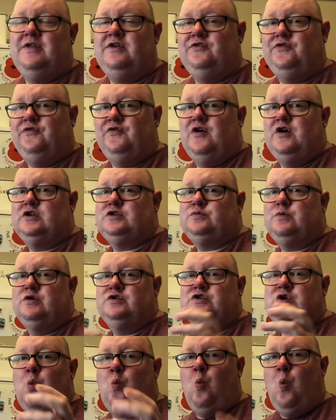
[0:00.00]
This first
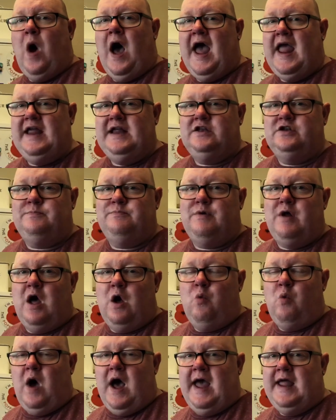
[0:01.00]
one's a white,
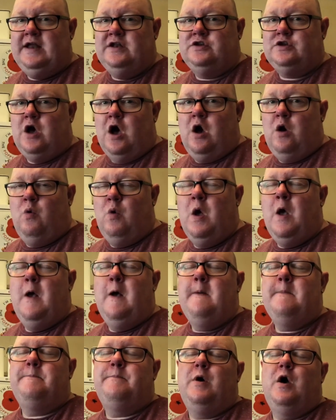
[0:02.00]
a white dough.
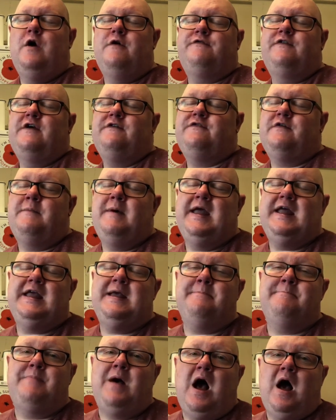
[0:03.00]
Perfect for
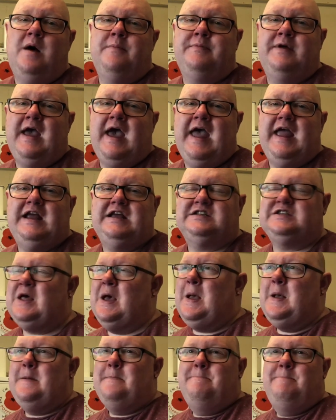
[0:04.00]
making barm cakes,
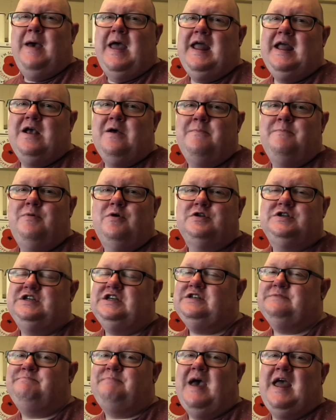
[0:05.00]
bacon
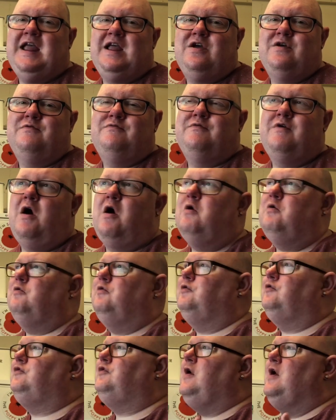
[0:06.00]
butties, bacon
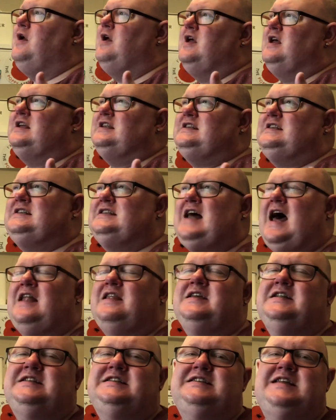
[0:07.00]
rolls,
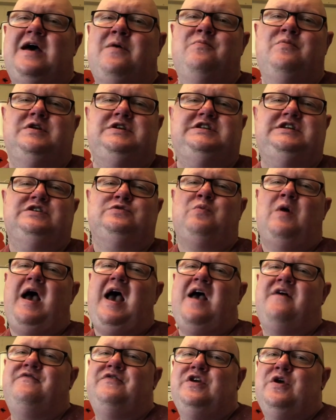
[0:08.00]
salad sandwiches,
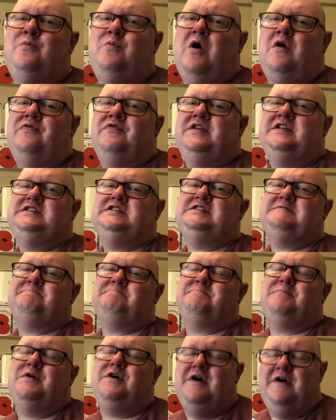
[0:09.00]
whatever you want. This is
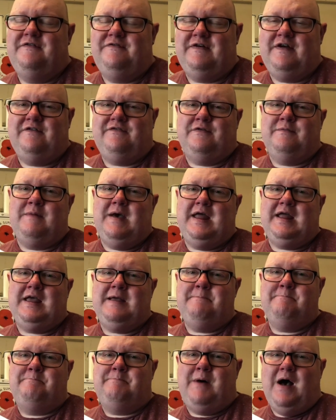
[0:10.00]
perfect for
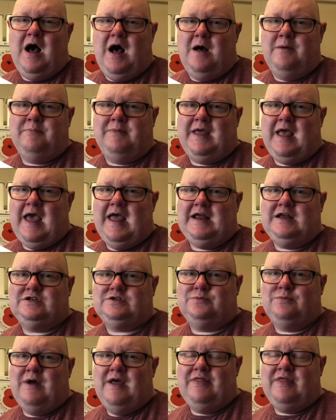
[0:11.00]
making barm
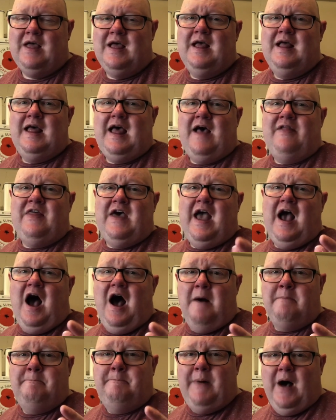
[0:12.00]
cakes with. And they
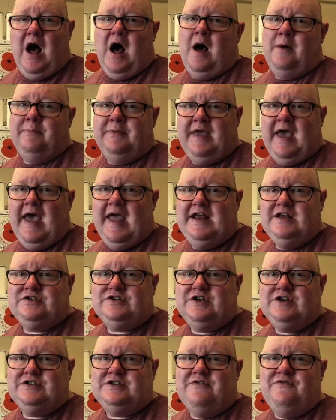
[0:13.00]
are barm cakes
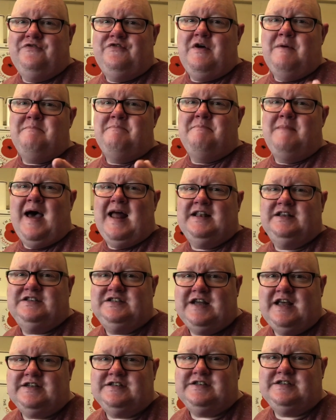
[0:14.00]
because I'm from
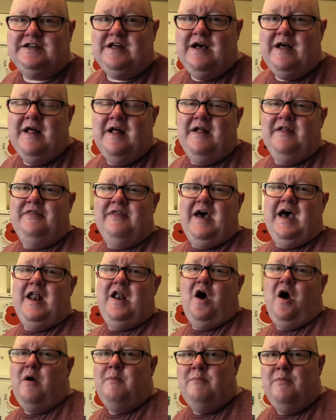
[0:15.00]
Manchester. They're
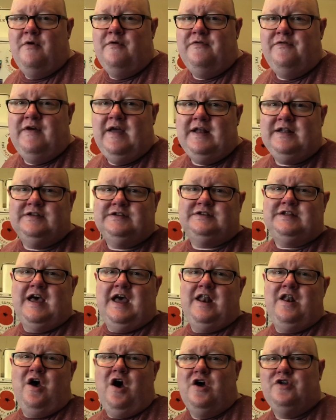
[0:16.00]
not muffins,
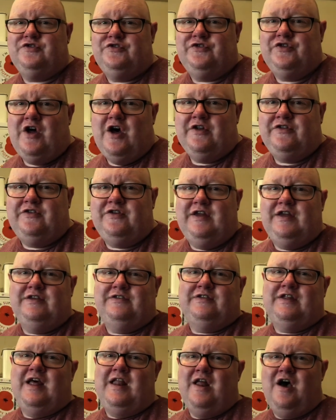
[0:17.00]
they're not
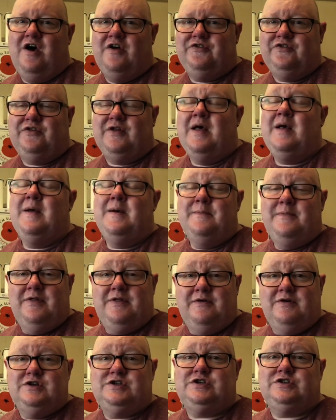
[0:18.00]
stotties, they're not... But
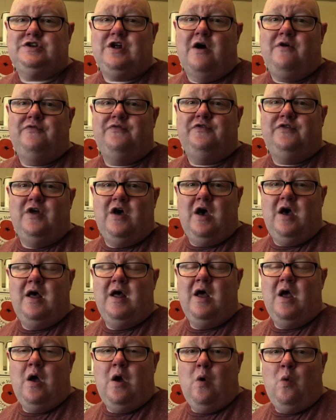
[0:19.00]
they're a softer
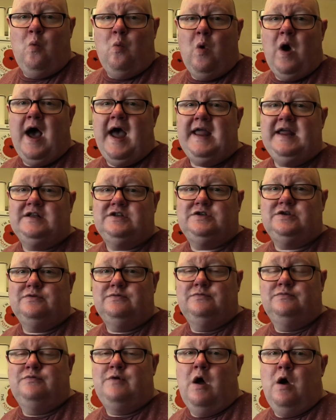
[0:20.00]
white
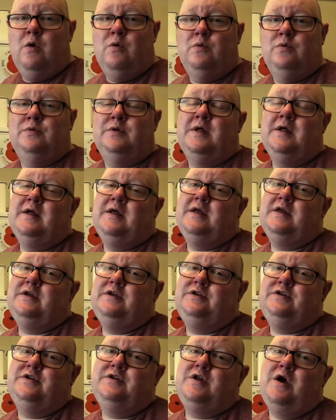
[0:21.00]
roll.
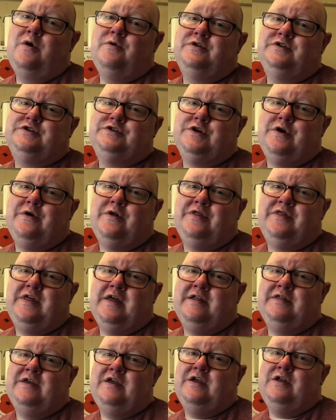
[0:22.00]
You know the sort of
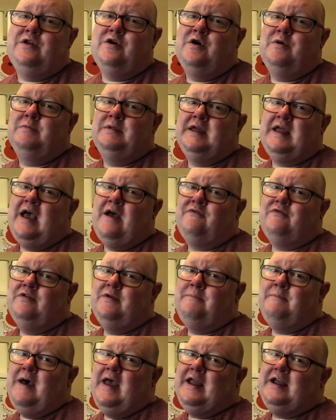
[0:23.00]
thing that you normally get from
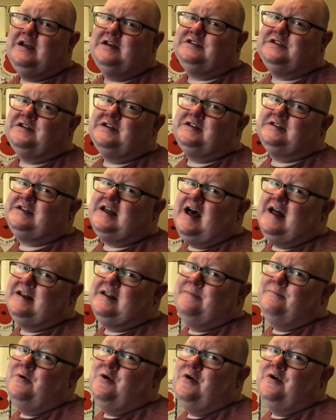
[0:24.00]
the bakers on a
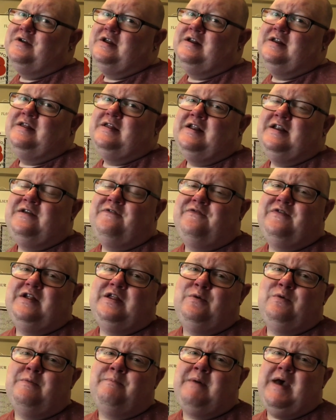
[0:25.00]
Saturday morning, and then you fill
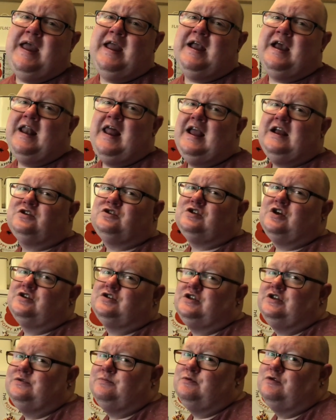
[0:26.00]
it with bacon, egg,
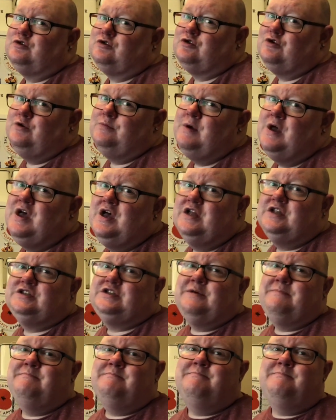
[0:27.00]
sausage, mushroom,
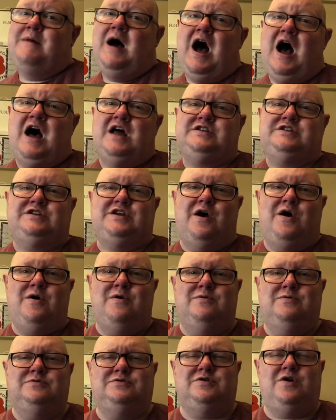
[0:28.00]

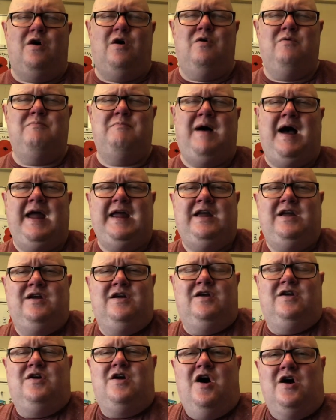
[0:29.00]
tomatoes. Oh my
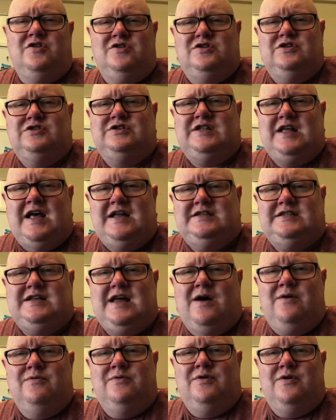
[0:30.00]
God, does that
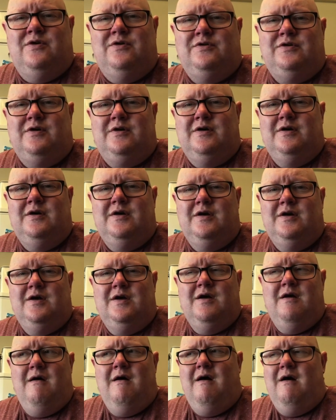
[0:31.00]
sound good.
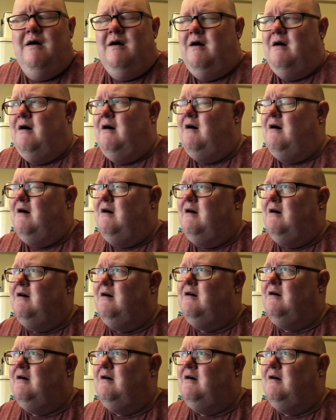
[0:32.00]
Oh...